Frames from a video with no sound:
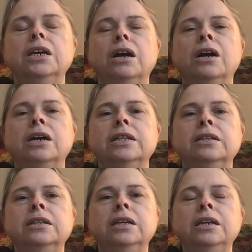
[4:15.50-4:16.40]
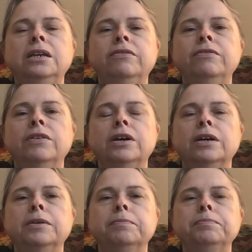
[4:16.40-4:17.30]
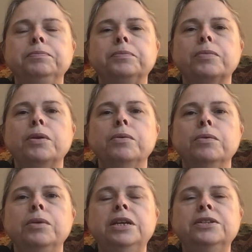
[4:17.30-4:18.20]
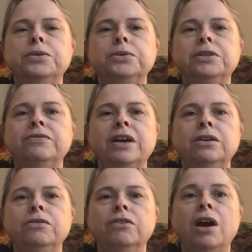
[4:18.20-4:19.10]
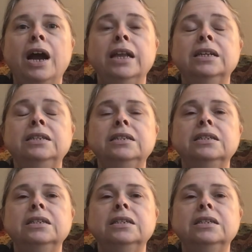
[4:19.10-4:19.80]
on the east coast of Vancouver Island,